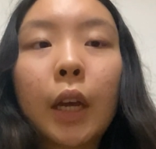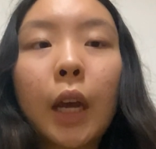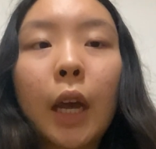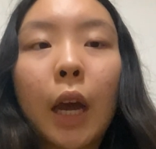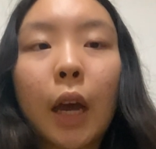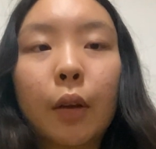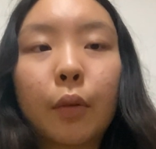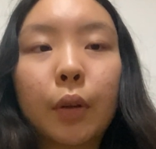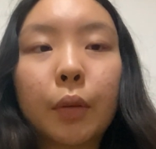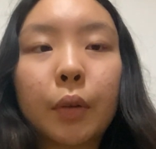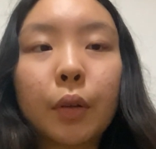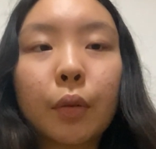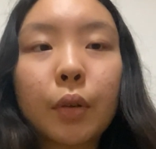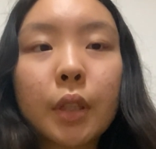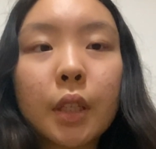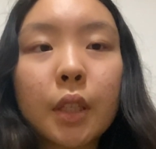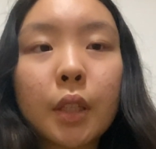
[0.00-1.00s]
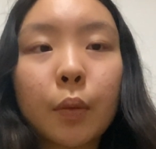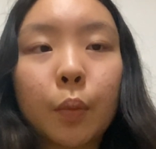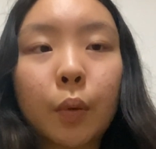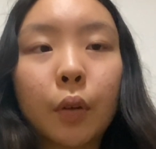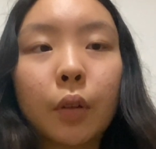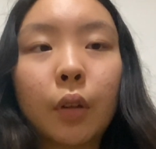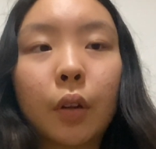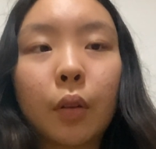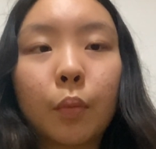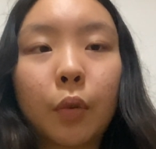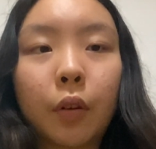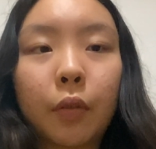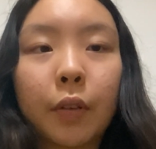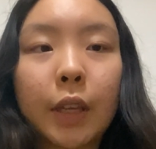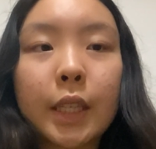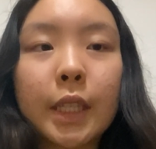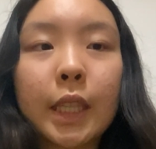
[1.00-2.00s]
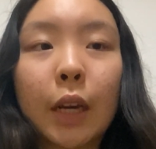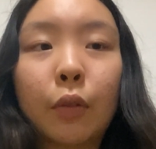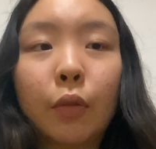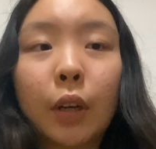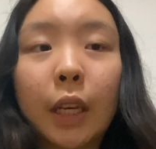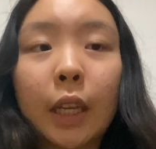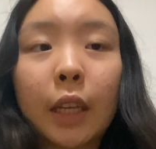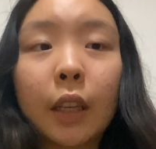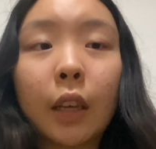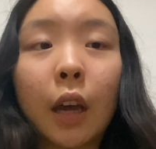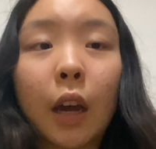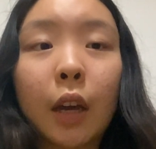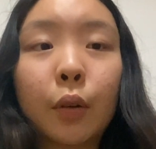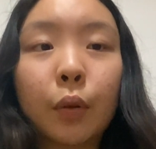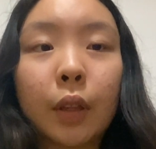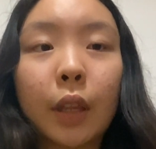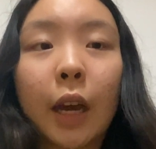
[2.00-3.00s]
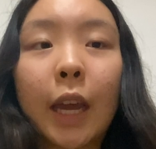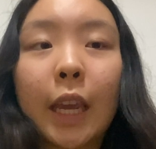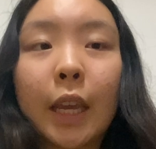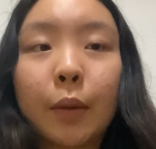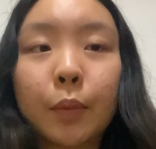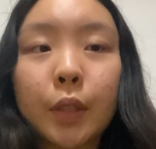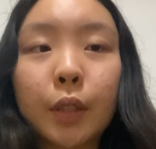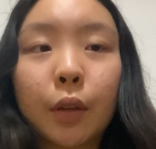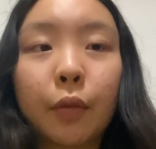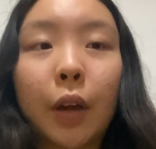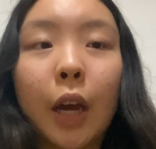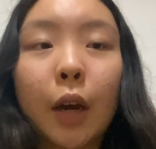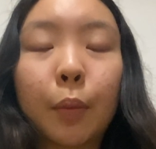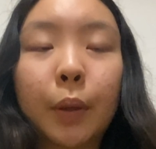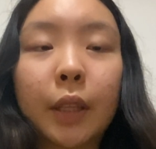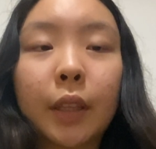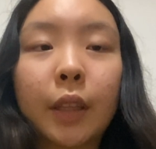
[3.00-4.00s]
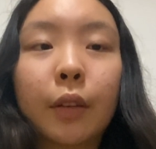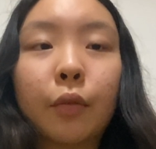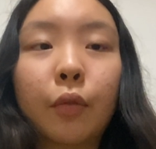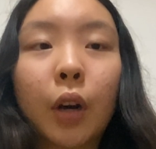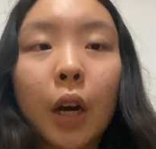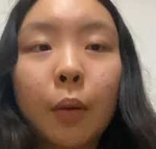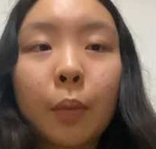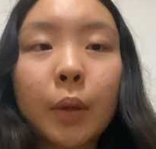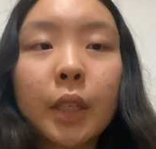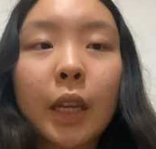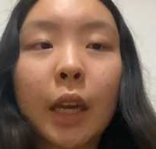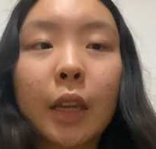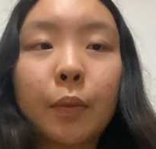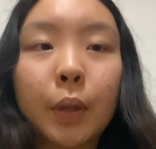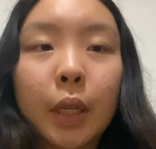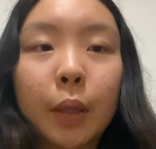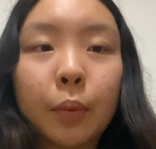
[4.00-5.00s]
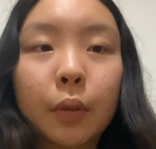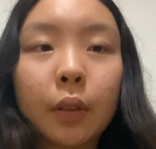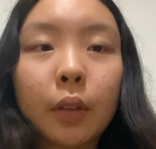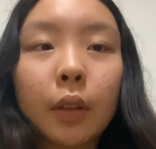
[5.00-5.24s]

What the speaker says: and we would also support non-profits that really align with our aims of helping the environment and people,